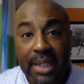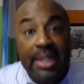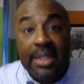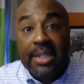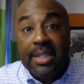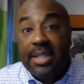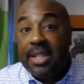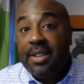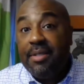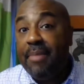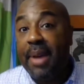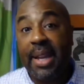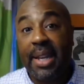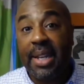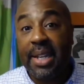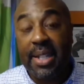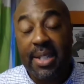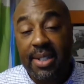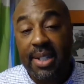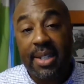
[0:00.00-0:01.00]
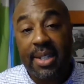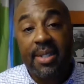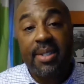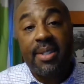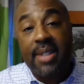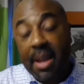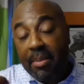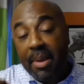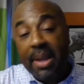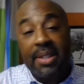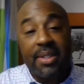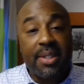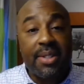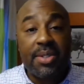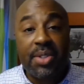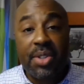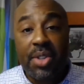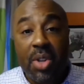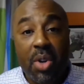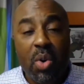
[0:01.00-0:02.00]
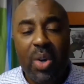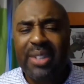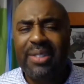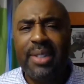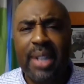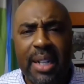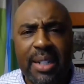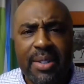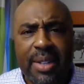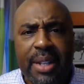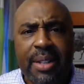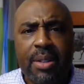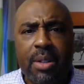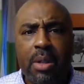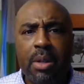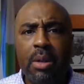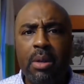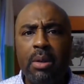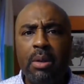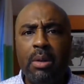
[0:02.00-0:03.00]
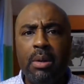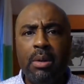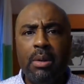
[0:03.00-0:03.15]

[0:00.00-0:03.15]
That doesn't even make any sense. Does that make sense to you? It doesn't.